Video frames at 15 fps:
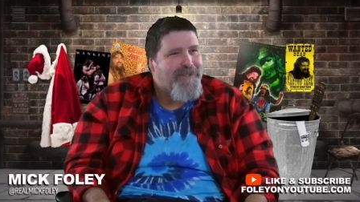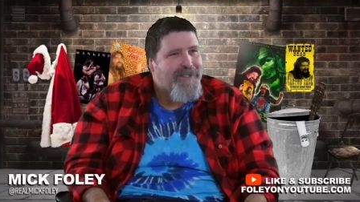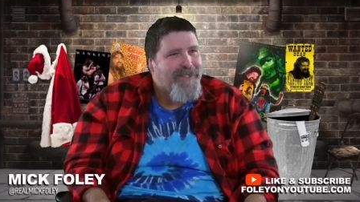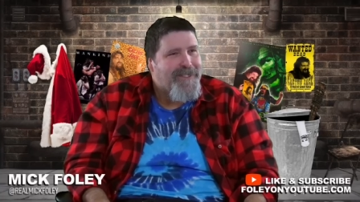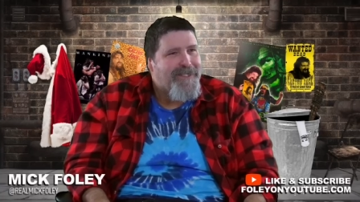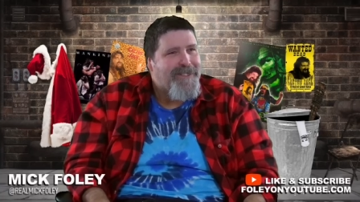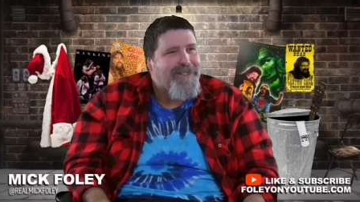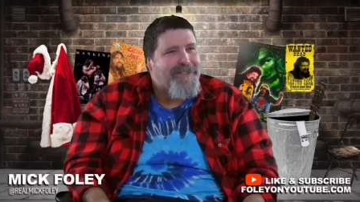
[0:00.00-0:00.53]

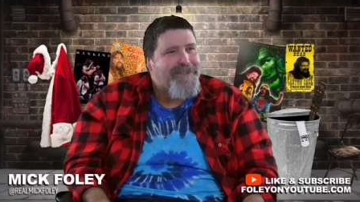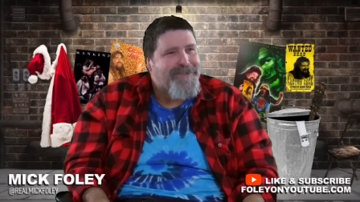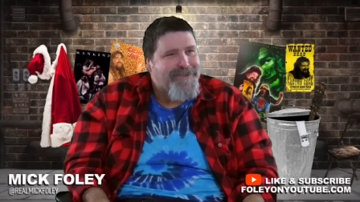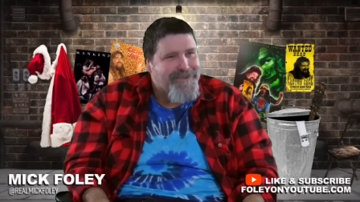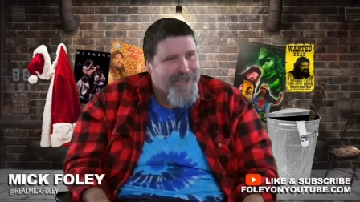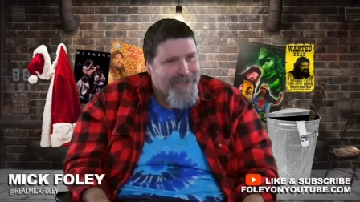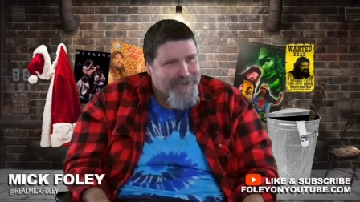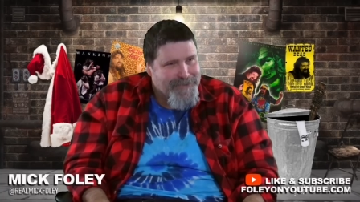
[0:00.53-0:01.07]
Oh, that's
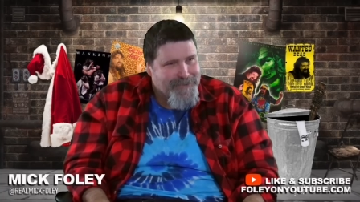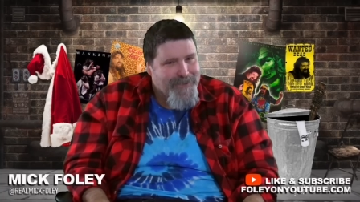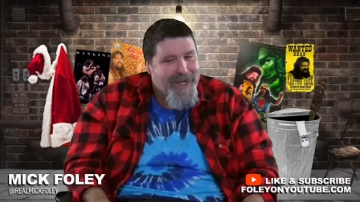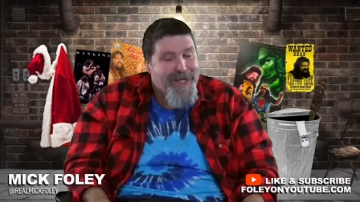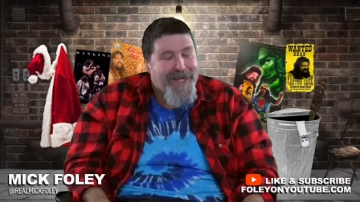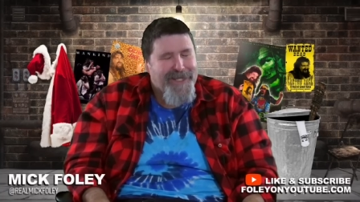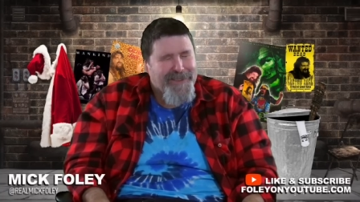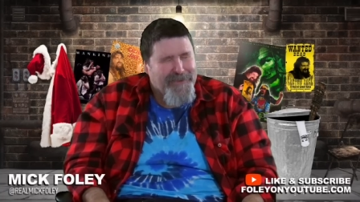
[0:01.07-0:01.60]
right. That's
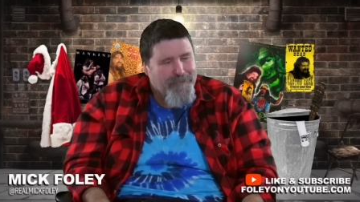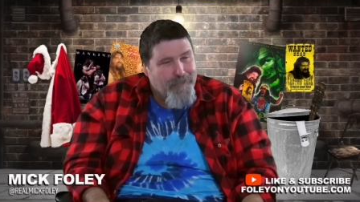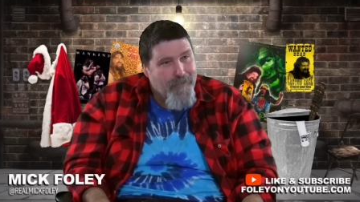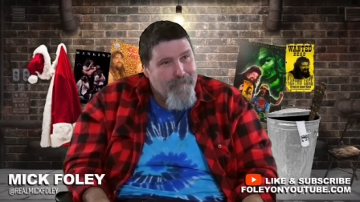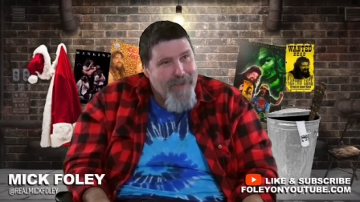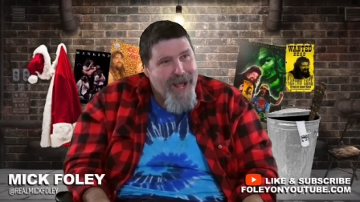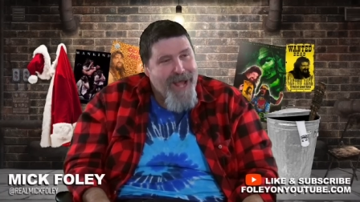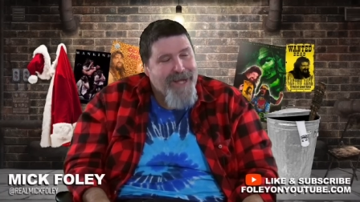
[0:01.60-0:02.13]
right at the
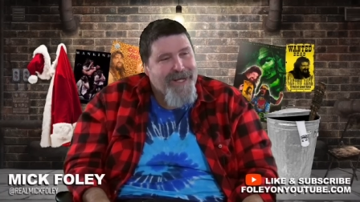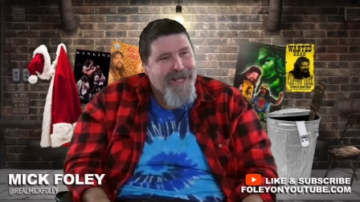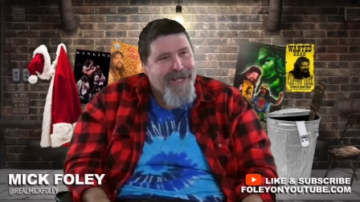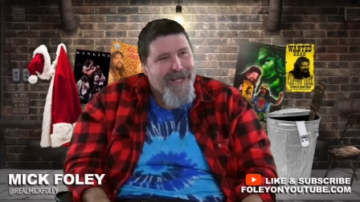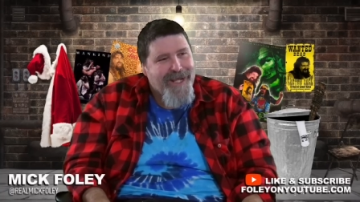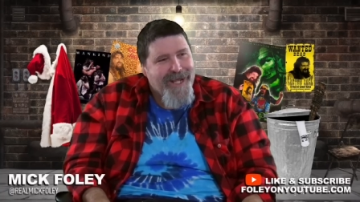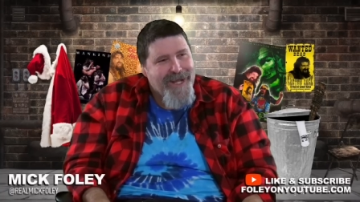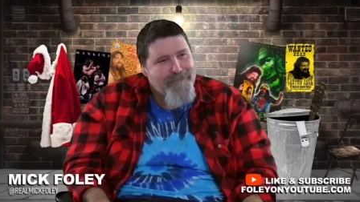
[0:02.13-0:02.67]

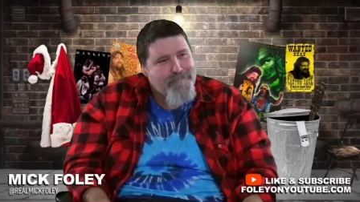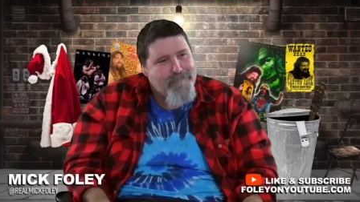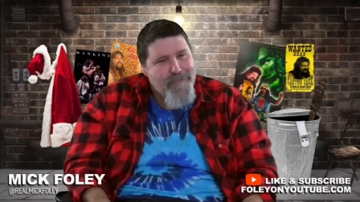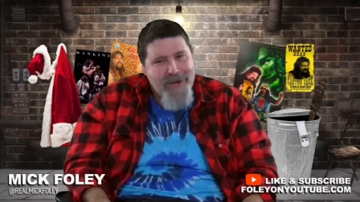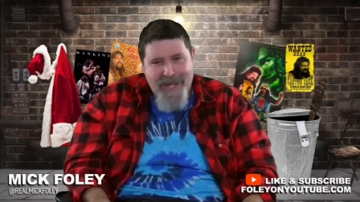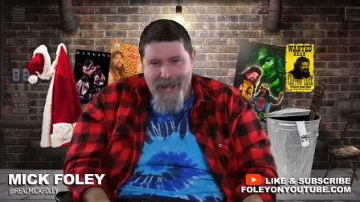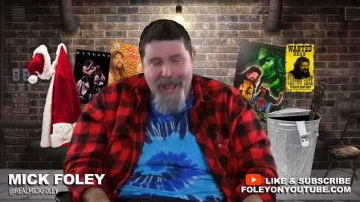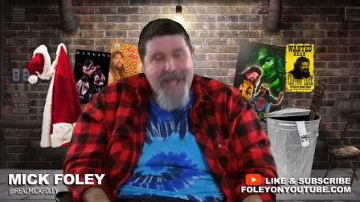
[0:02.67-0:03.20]
Ramada. I
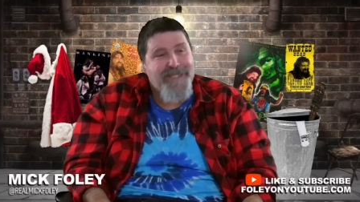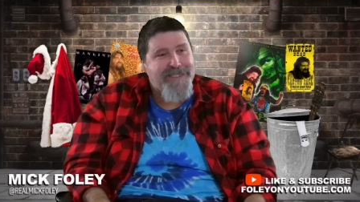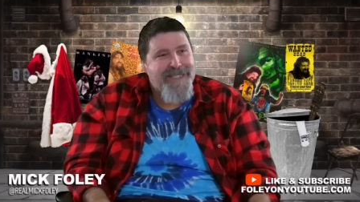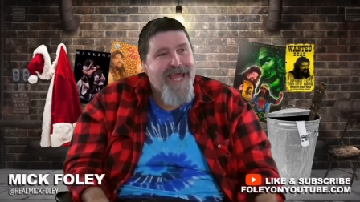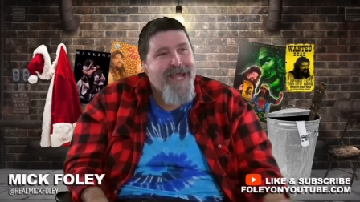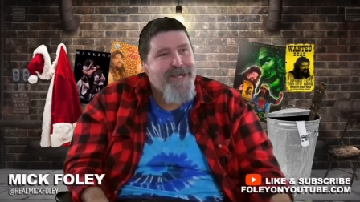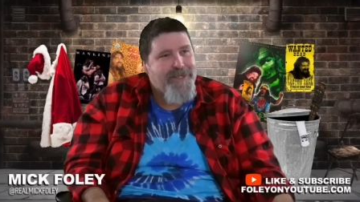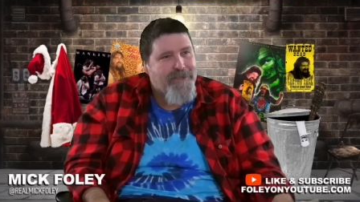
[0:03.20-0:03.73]
I
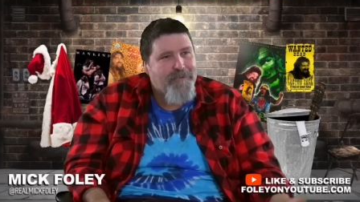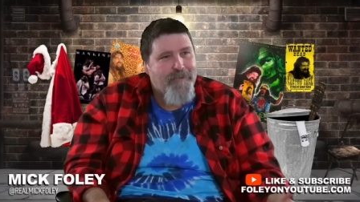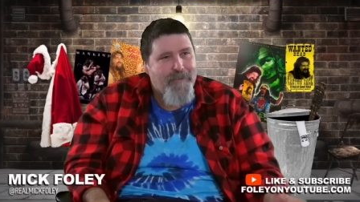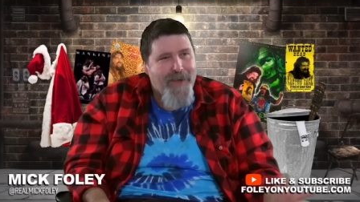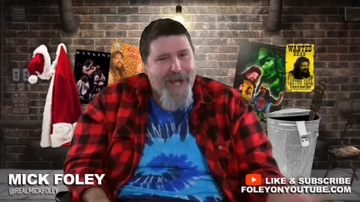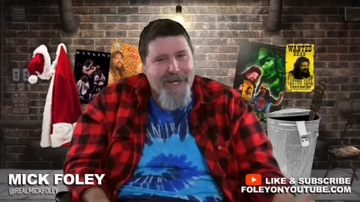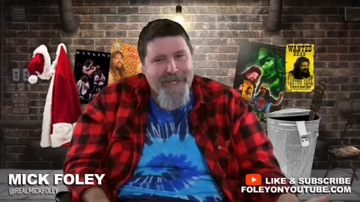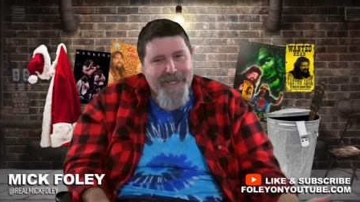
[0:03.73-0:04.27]
stayed at the
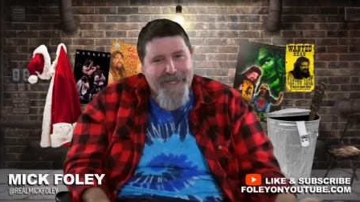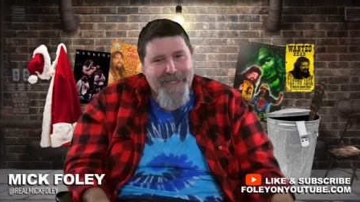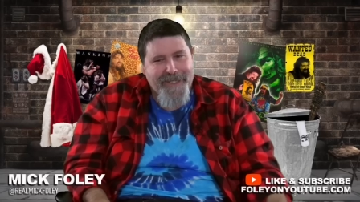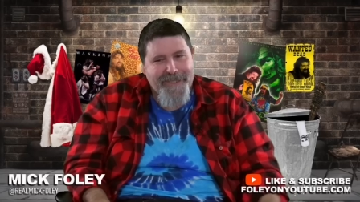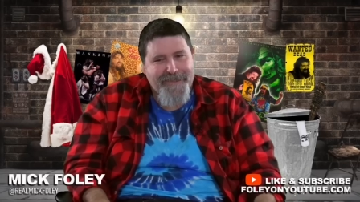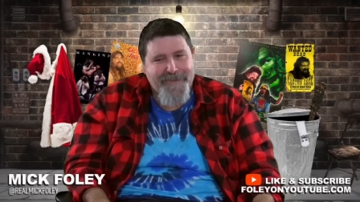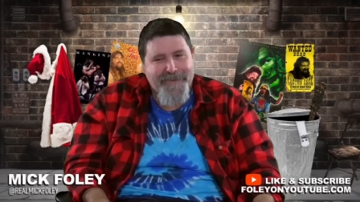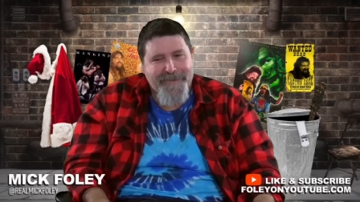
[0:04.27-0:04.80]

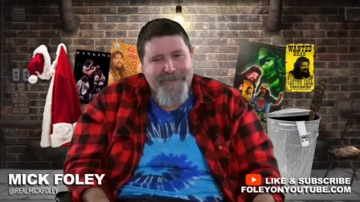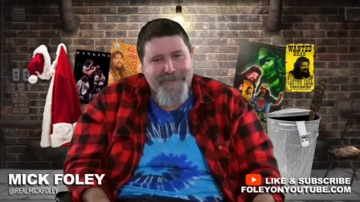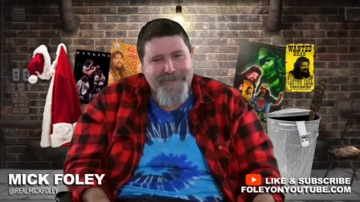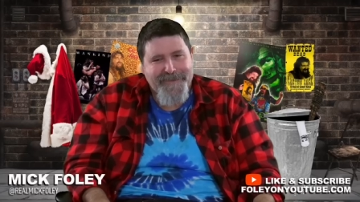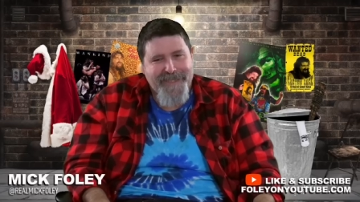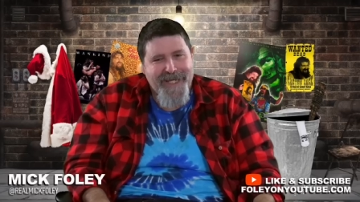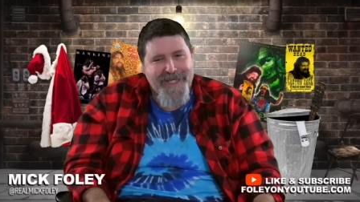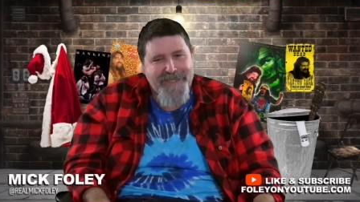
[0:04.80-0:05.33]
Ramada during those
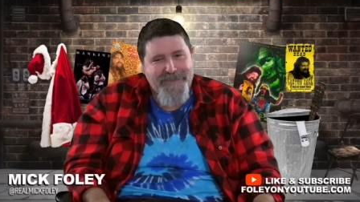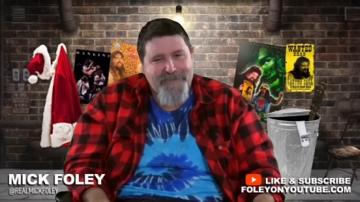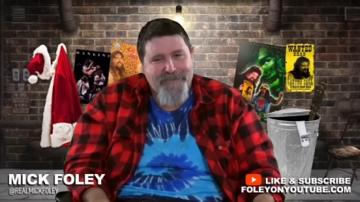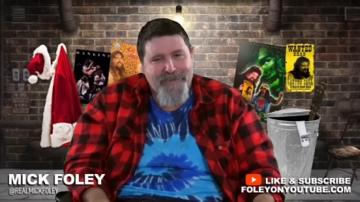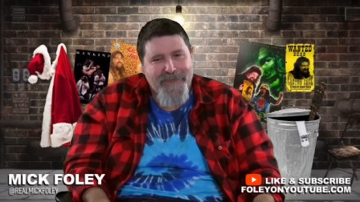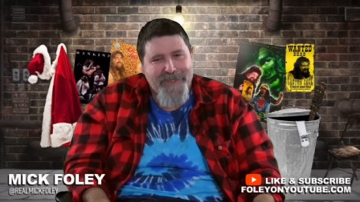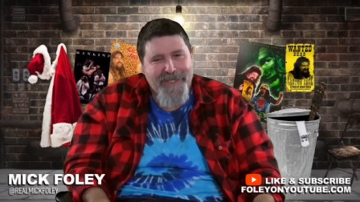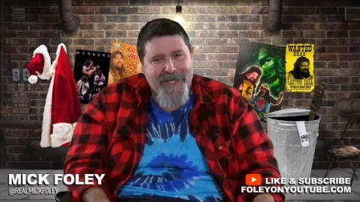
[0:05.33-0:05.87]
days,
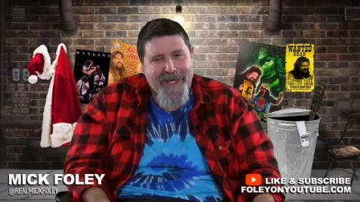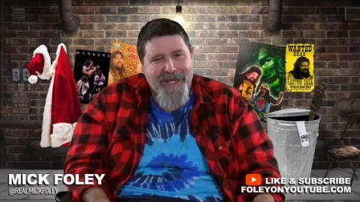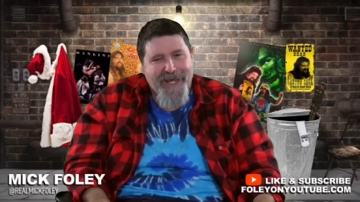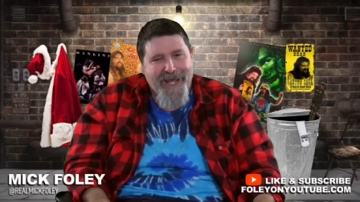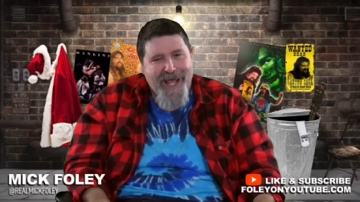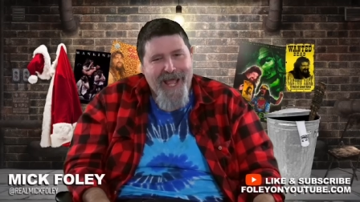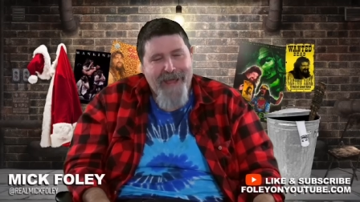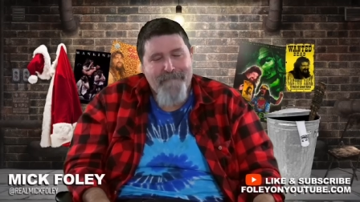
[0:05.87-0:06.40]
but
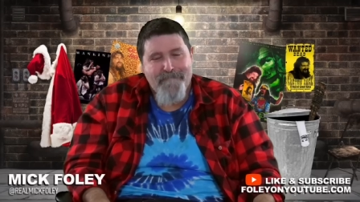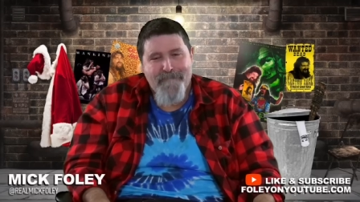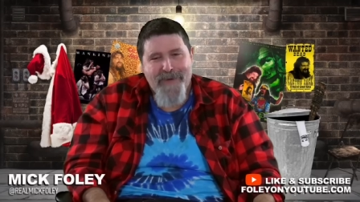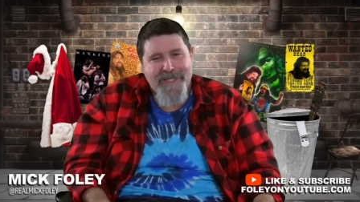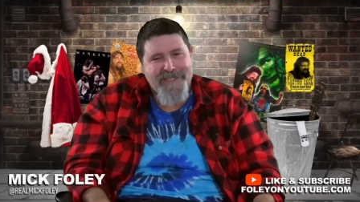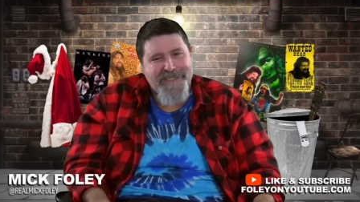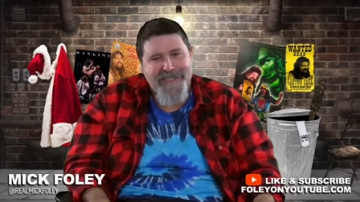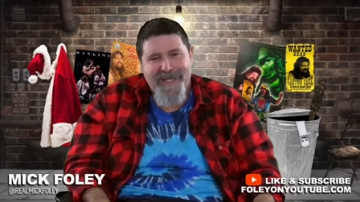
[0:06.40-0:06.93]
uh, I
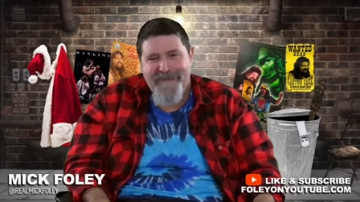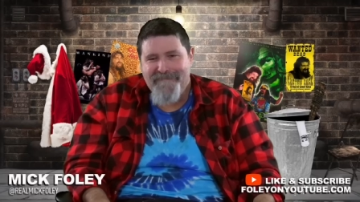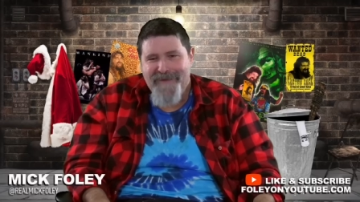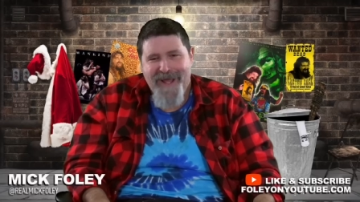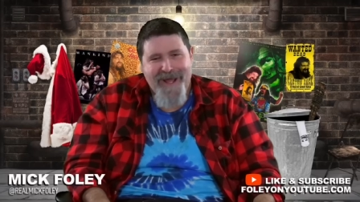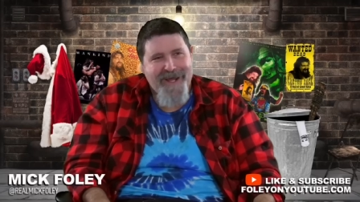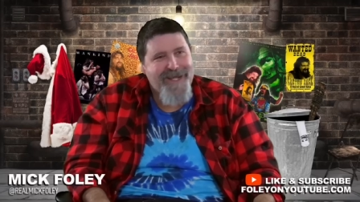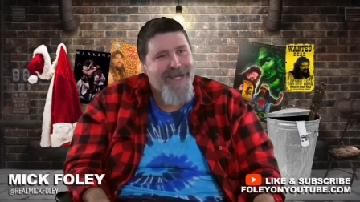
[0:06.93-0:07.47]
must have
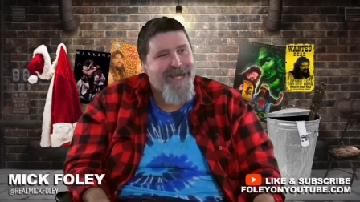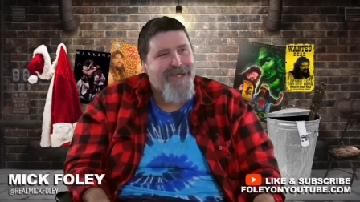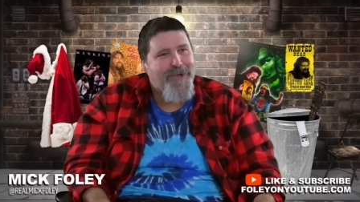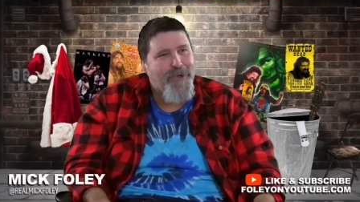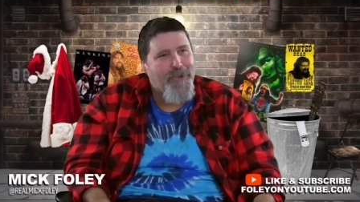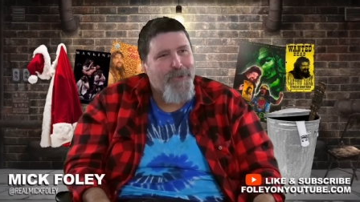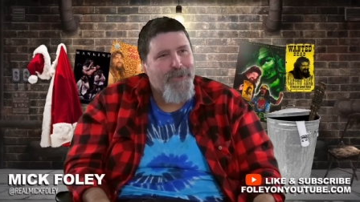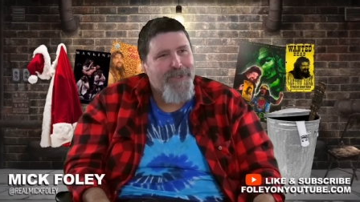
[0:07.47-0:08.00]
gone in
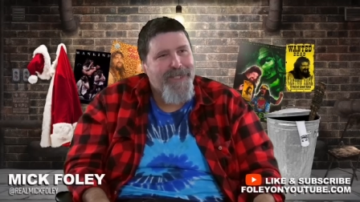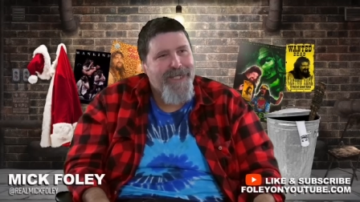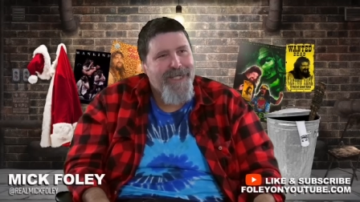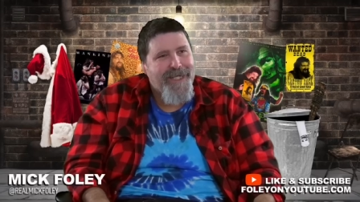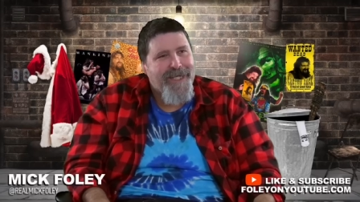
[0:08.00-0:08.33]
early.